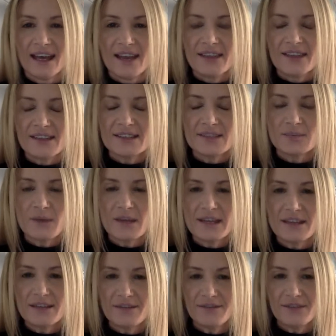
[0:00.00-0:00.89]
This
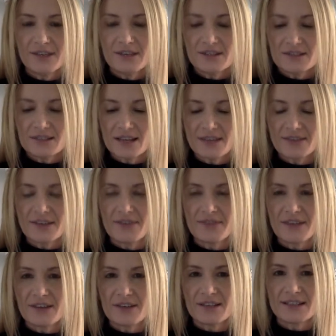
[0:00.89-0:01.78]
week it feels like that
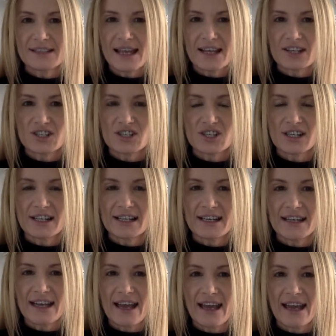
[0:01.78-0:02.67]
there is
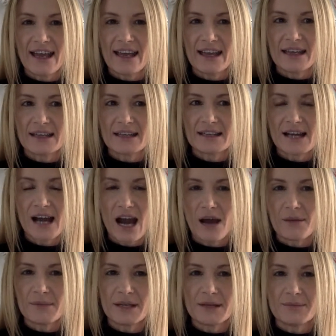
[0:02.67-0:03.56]
actually a
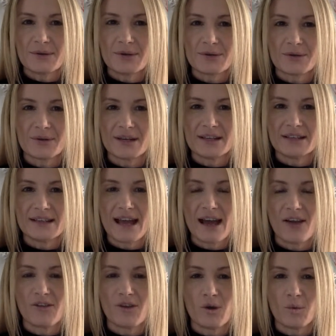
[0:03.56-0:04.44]
calming period
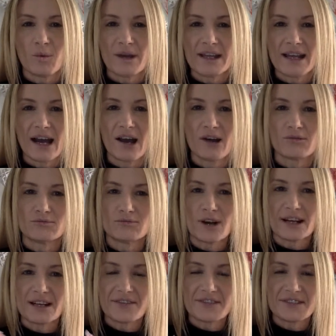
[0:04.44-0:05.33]
now that we are
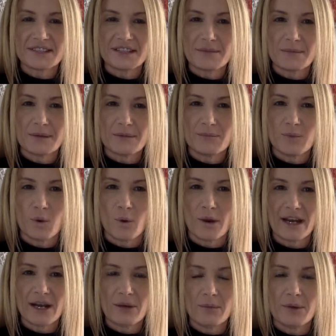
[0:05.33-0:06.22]
right at the tipping
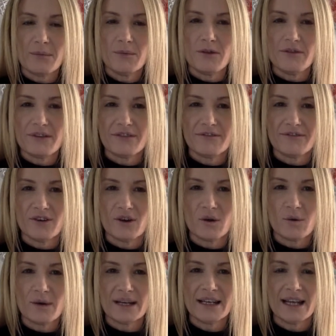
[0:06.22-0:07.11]
point and we're moving
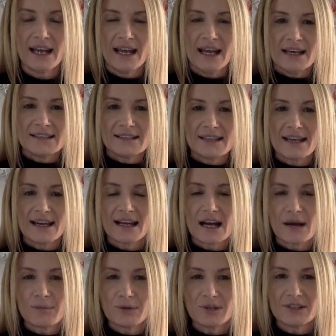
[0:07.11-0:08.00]
forward. See, a
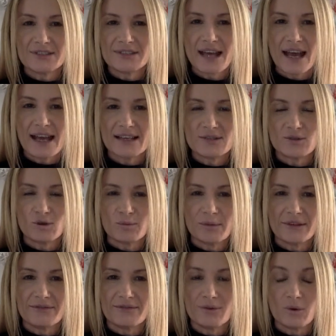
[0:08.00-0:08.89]
couple of days or
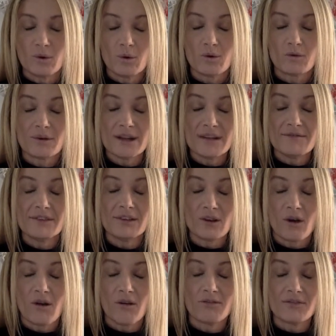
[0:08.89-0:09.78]
before or
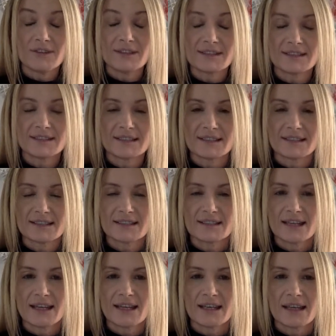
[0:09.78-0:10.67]
even on the
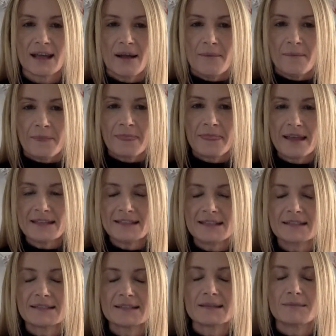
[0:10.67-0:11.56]
16th, there's
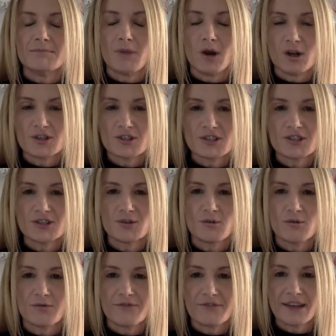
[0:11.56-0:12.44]
this
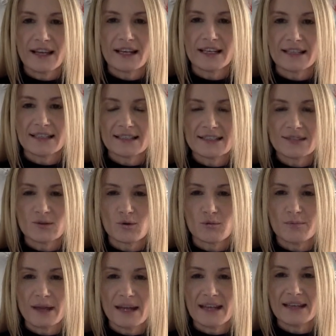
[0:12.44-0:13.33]
emotional feeling still
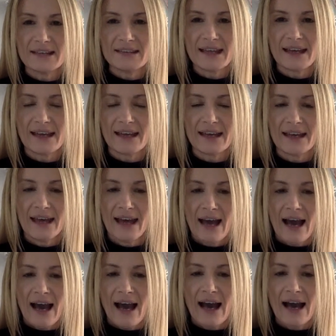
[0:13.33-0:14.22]
being there.
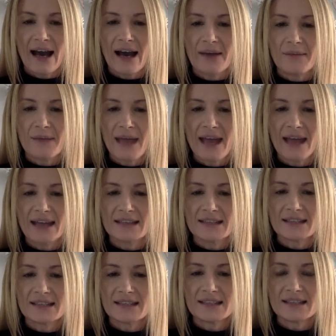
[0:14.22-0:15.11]
Um, and
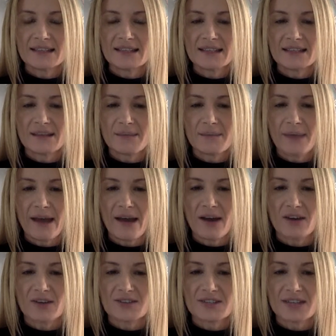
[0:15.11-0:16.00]
this is
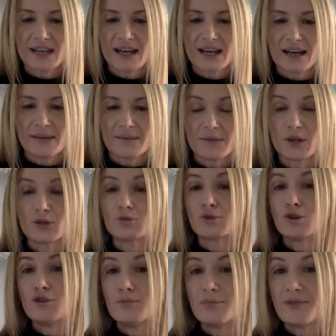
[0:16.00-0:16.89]
about um, the
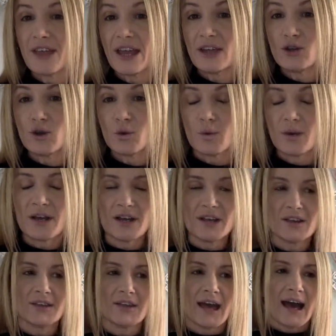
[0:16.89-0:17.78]
group that you're
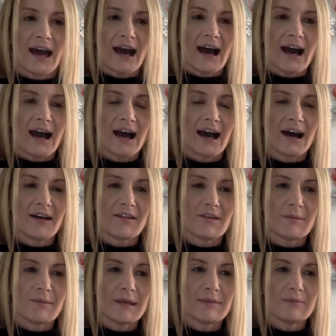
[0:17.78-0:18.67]
with, uh,
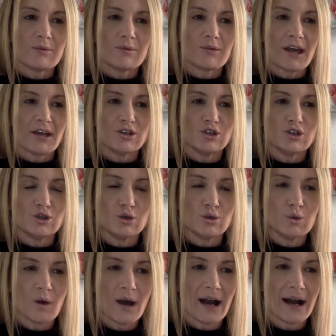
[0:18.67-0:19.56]
the people that
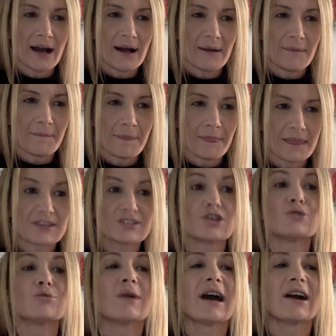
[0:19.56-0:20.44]
you um,
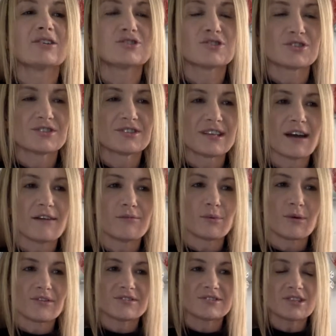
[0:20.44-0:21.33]
surround yourself
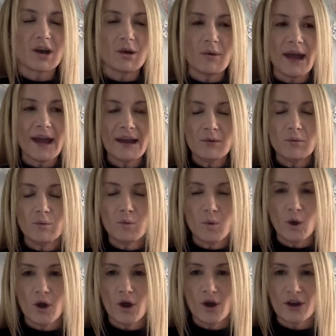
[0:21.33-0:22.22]
with. So at
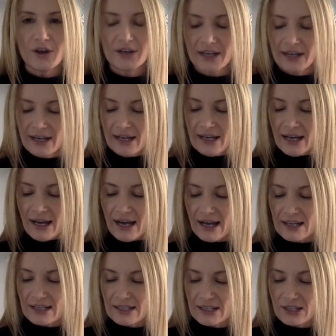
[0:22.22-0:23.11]
work,
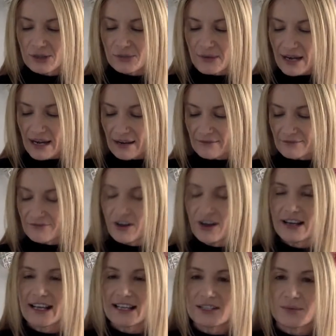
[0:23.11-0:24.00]
uh, career and
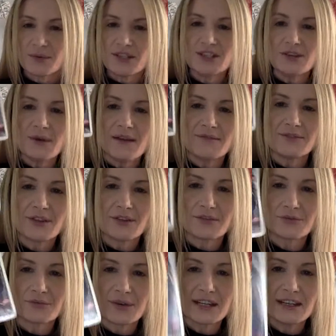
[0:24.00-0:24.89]
finance, we do have the
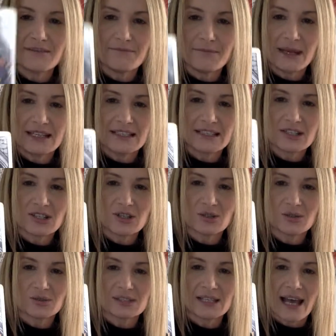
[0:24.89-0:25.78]
Three of
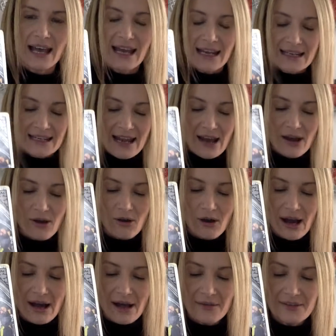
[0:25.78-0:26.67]
Pentacles. Now,
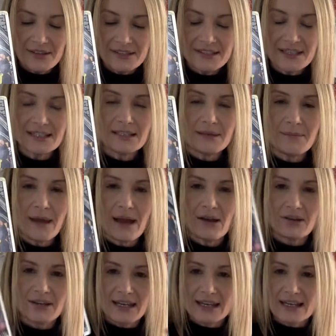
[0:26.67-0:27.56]
uh, this is
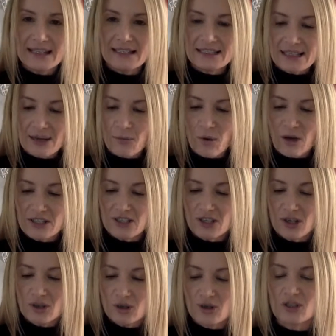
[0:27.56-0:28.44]
about getting someone
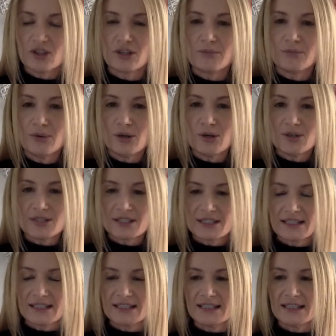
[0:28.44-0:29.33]
to look at the books.
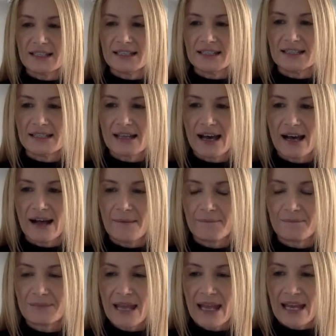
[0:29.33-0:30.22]
This is,
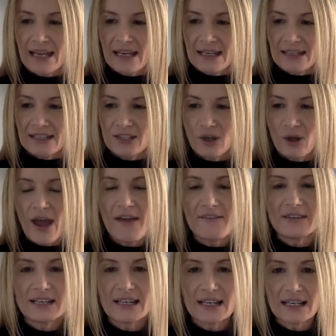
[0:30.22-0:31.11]
um, you know,
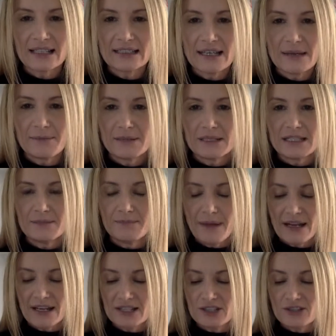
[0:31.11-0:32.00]
having a clear
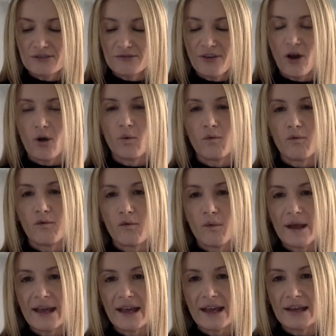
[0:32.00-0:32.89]
perspective of
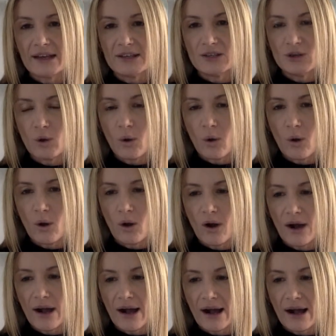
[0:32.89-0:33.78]
where
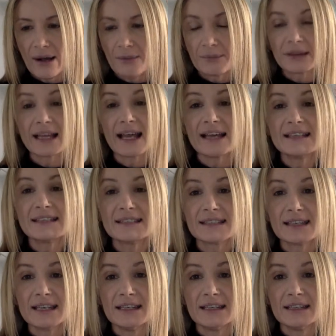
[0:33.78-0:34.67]
your uh,
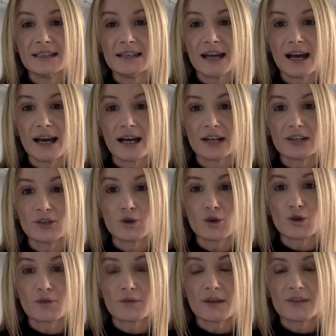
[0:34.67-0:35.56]
place in uh, your
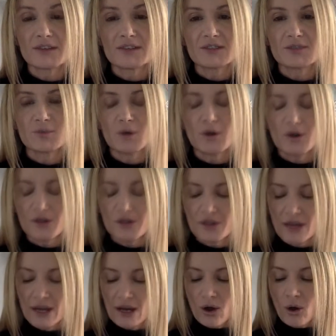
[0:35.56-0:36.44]
career is worth
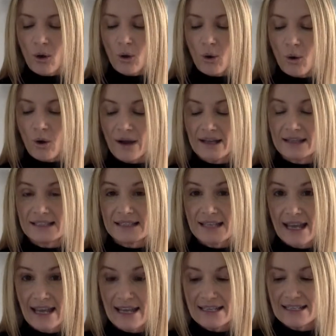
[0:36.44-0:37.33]
or is
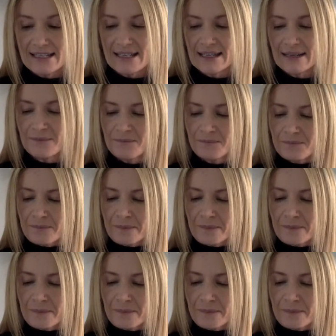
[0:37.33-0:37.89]
heading.